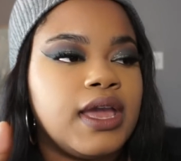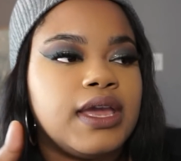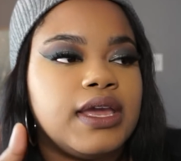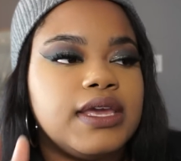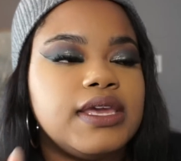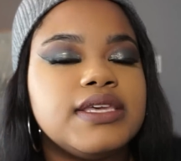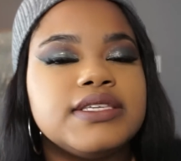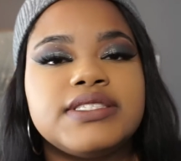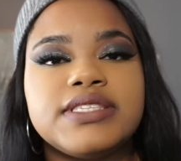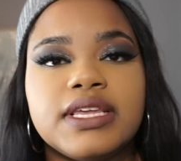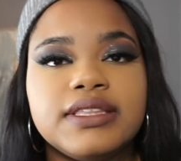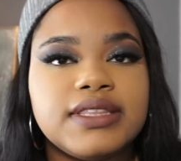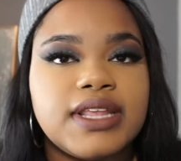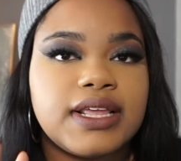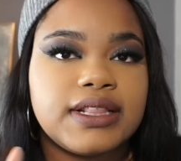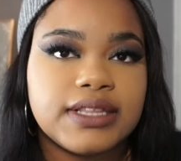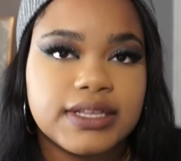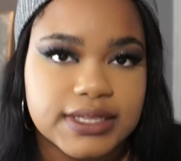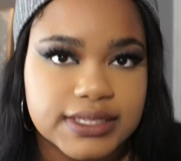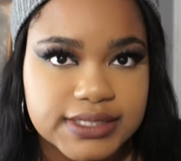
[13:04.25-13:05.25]
he's sitting
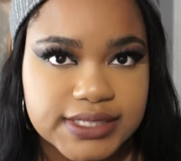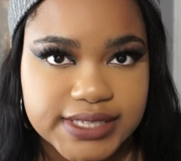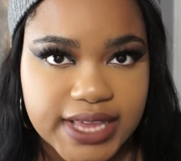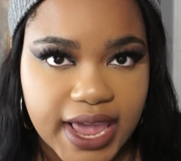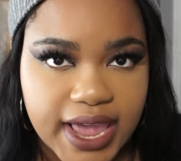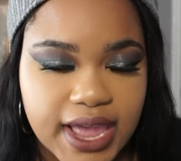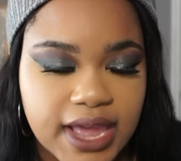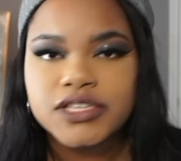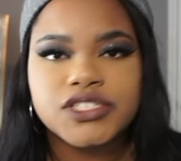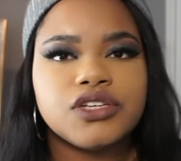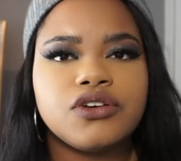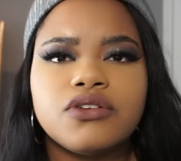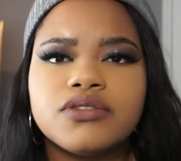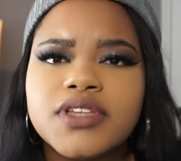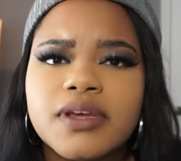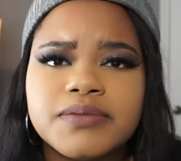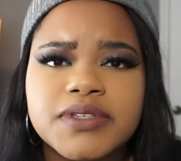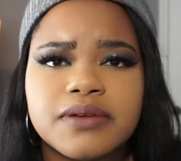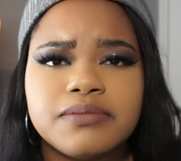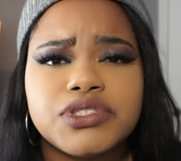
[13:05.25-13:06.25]
there looking sad. She goes
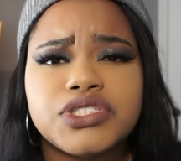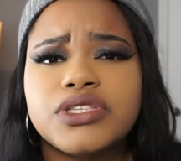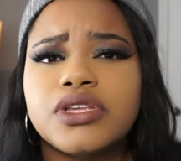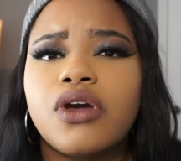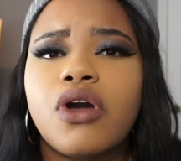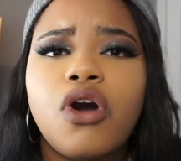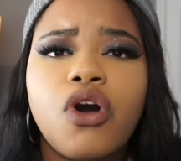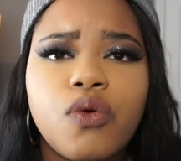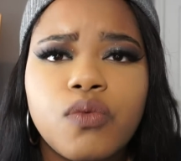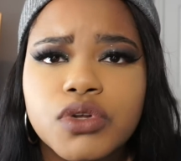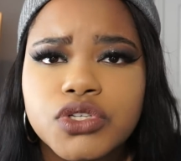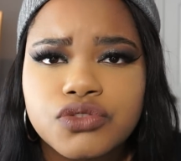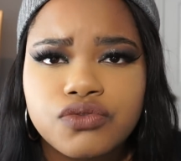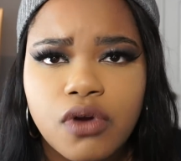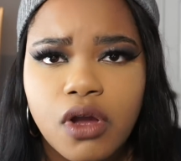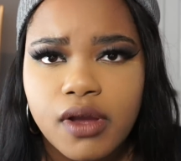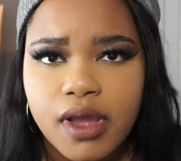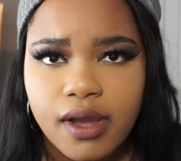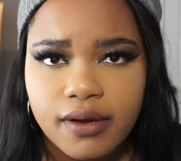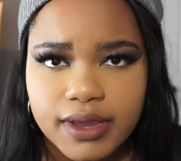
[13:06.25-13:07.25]
up to him, she's like, oh, what's
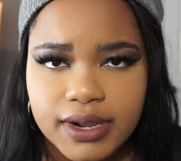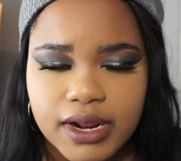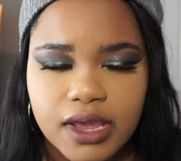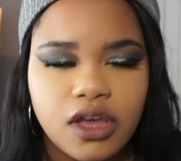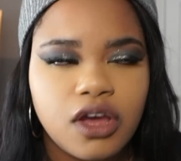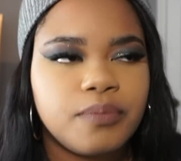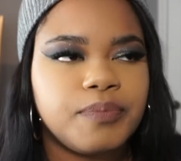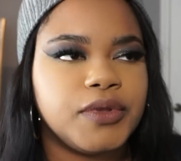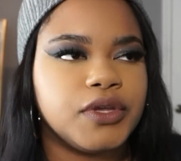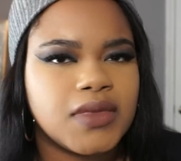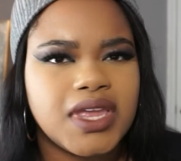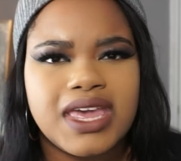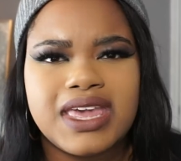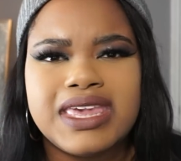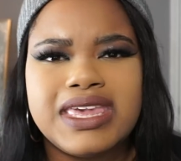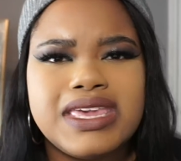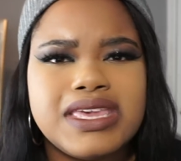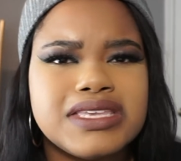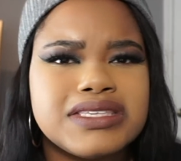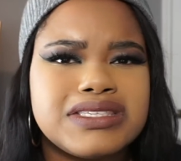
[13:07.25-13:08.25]
wrong? How can I help you? And
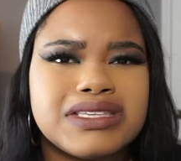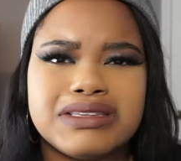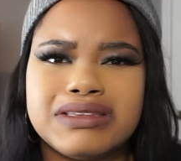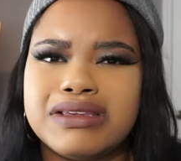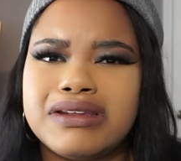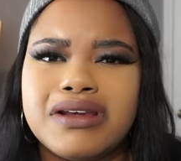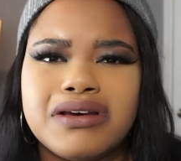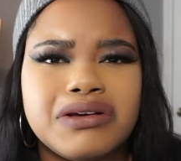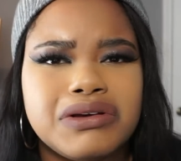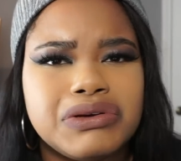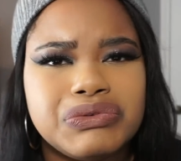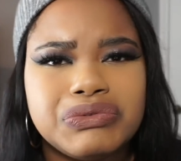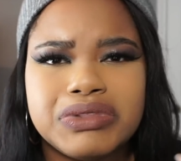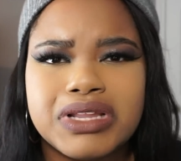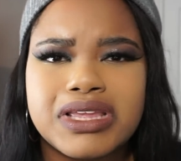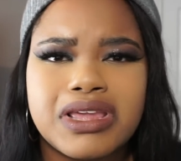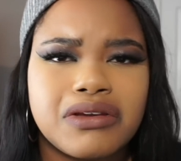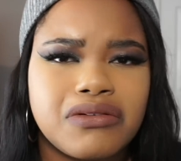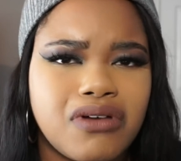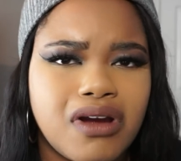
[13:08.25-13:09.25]
he's, you know,
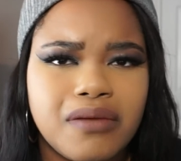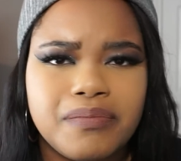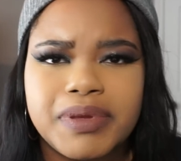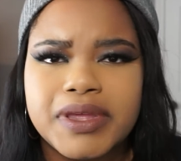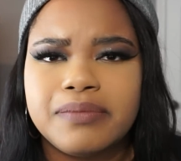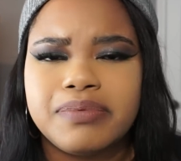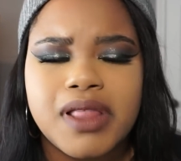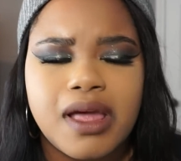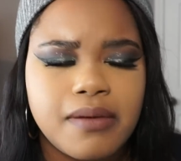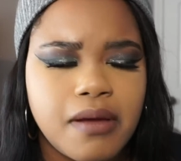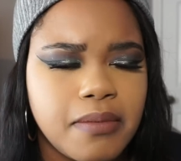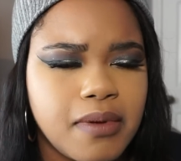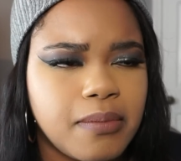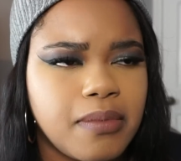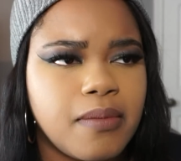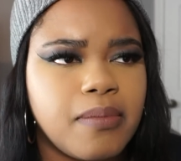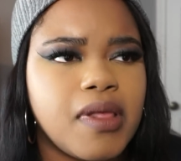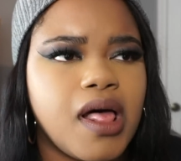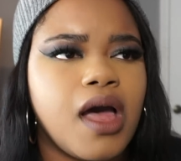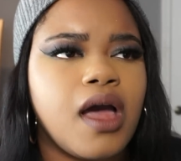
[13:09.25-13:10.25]
looking grumpy, blah, blah, blah,
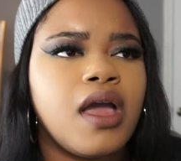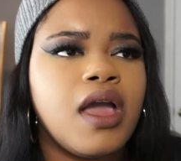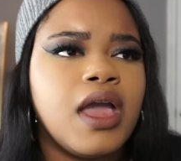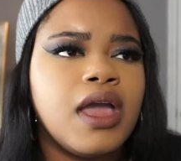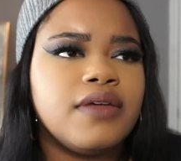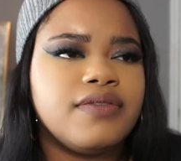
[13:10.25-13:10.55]
blah, blah.